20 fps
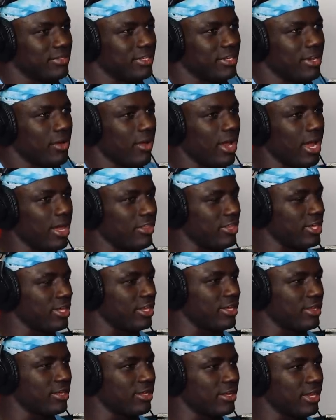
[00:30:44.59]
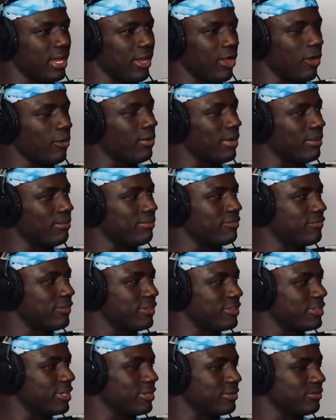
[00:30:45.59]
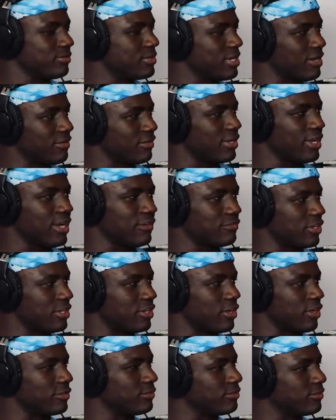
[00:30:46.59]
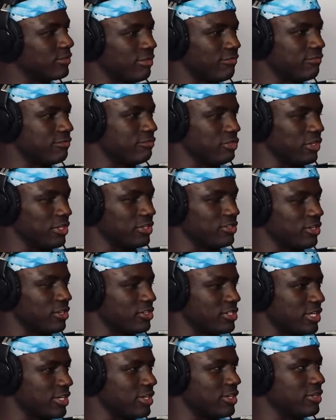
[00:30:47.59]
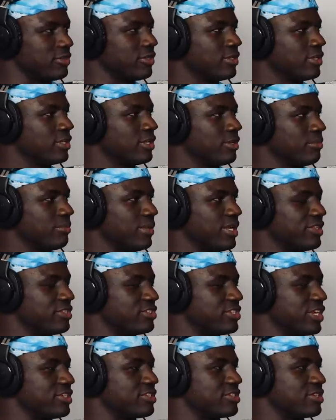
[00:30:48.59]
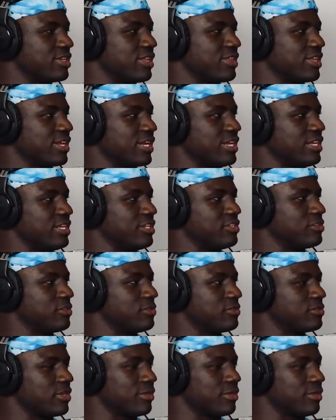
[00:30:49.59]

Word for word: you know, I think, I hope I'm fit there, whatever. Yeah. I've trained hard. I've trained as hard as I could, made the changes that I think I need to.